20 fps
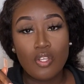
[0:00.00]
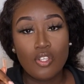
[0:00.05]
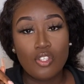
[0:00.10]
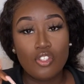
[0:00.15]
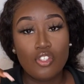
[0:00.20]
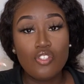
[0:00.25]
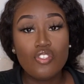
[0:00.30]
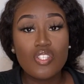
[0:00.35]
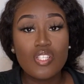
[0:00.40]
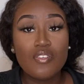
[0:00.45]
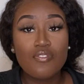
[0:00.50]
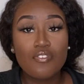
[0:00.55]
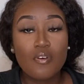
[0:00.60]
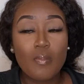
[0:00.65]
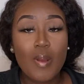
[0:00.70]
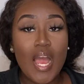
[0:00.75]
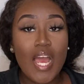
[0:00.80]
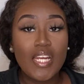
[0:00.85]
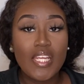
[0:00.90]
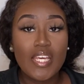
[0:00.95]
usually from
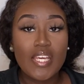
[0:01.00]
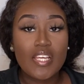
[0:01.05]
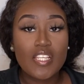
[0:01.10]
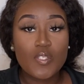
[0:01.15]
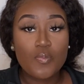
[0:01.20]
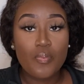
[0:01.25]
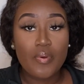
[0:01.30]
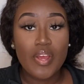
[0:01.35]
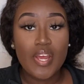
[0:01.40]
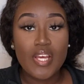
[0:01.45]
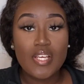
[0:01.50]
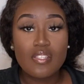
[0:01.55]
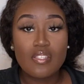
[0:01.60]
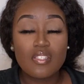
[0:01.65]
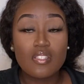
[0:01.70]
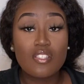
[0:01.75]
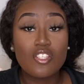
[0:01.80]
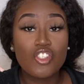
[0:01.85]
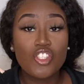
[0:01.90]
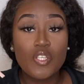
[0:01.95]

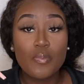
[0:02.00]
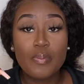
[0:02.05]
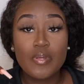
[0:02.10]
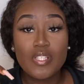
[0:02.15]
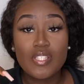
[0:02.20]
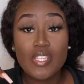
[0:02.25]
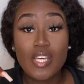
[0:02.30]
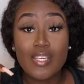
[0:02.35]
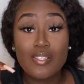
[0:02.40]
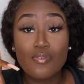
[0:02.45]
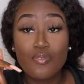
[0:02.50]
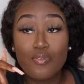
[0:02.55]
AliExpress. The shipping takes